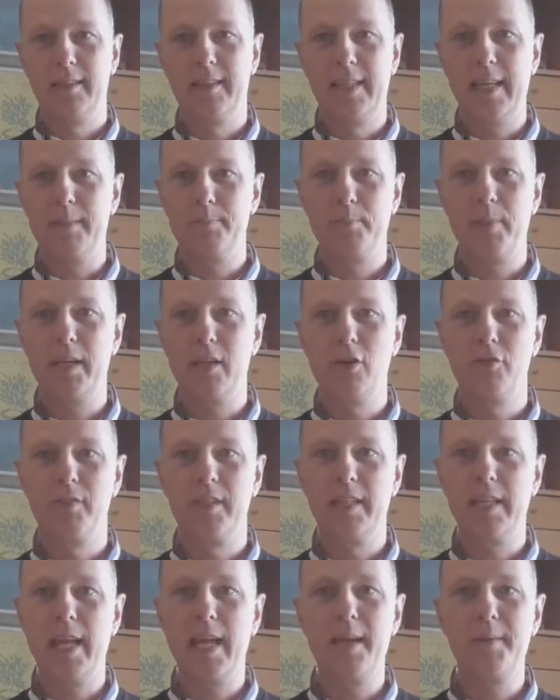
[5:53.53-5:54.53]
that big of a
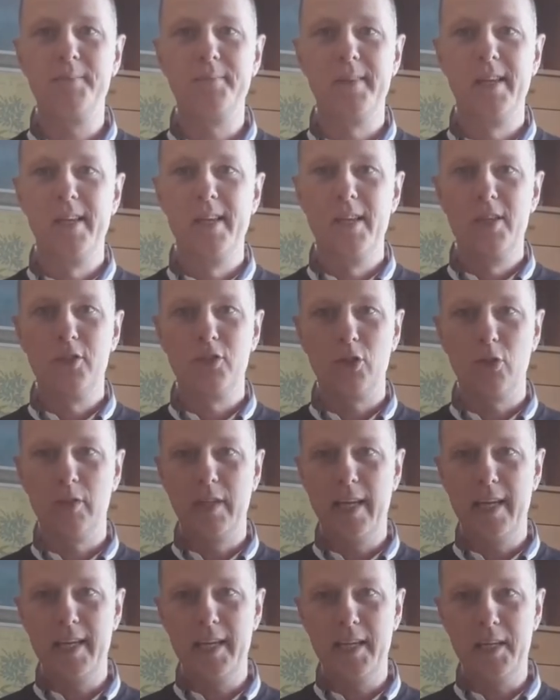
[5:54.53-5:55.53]
name, so
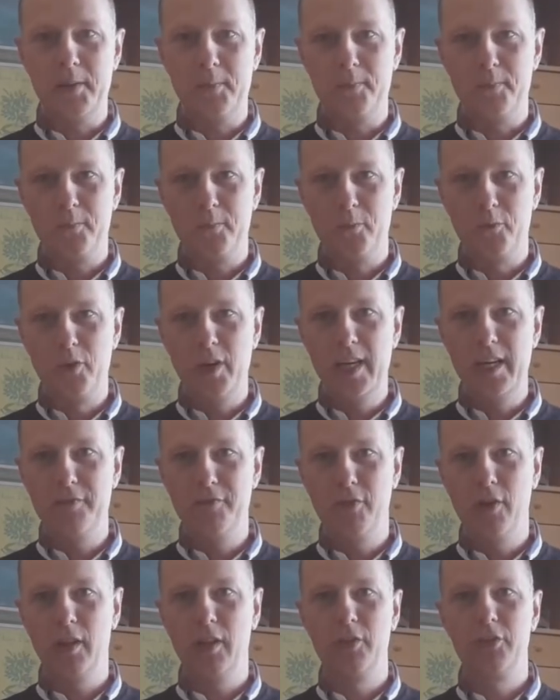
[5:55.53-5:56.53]
they really
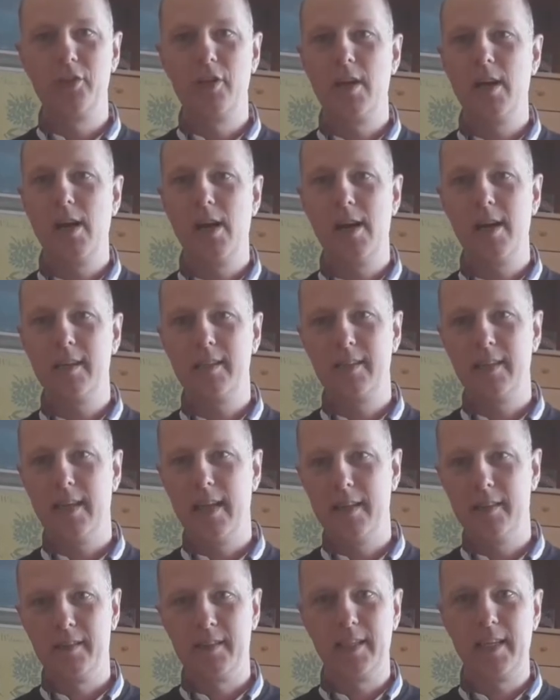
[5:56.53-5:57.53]
followed their heart
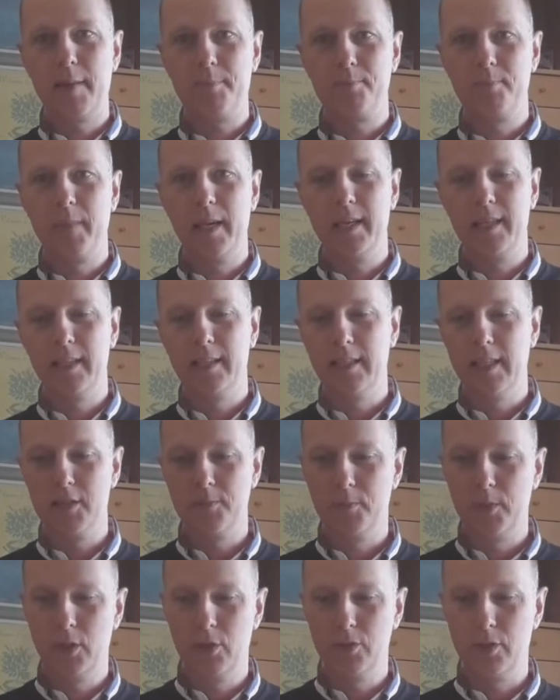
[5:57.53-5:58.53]
and kept making
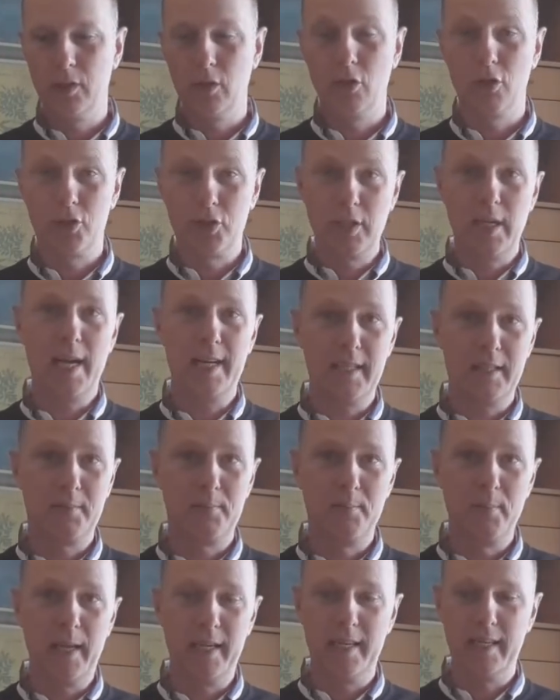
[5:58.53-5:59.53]
this music, or started
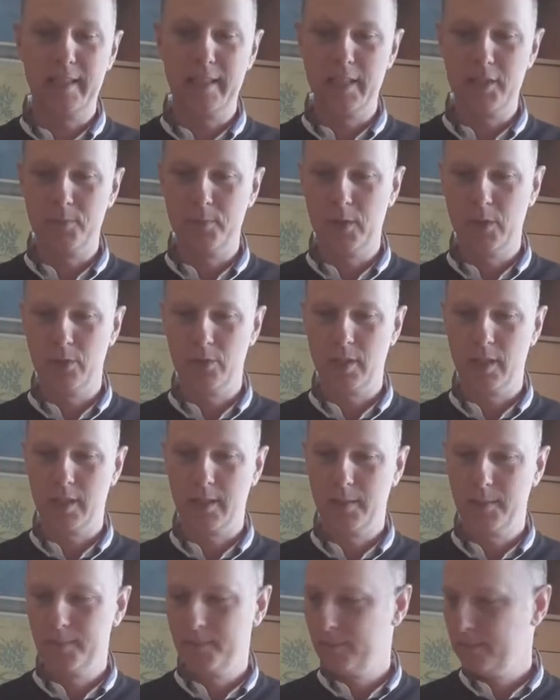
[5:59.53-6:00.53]
making this
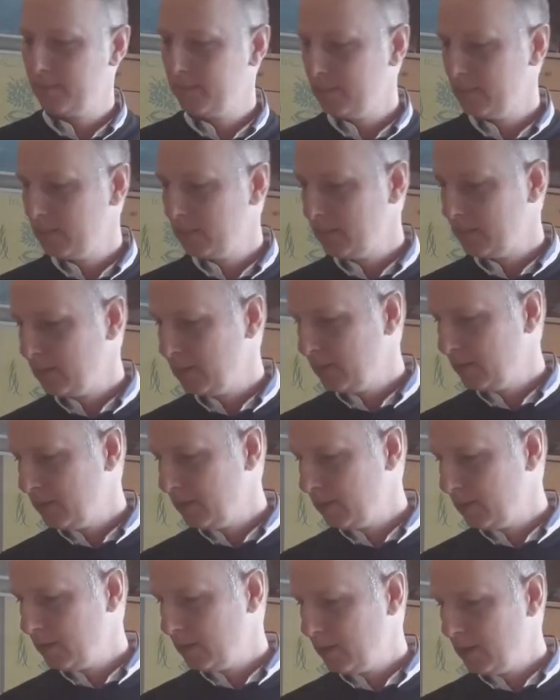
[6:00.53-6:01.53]

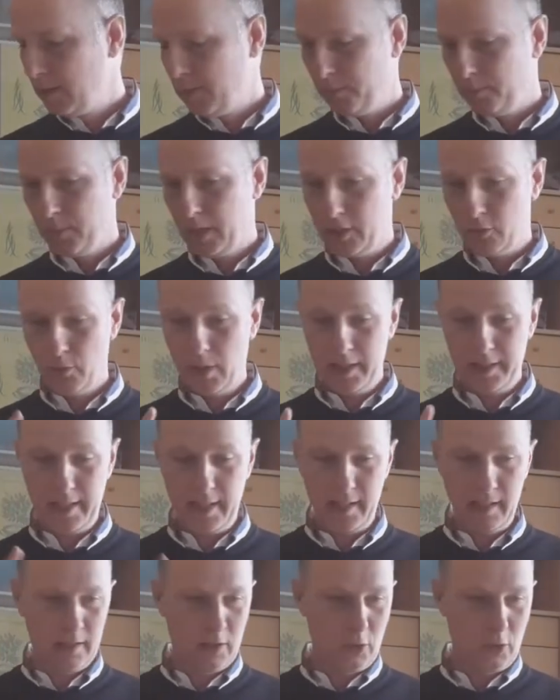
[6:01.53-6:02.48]
music. But one thing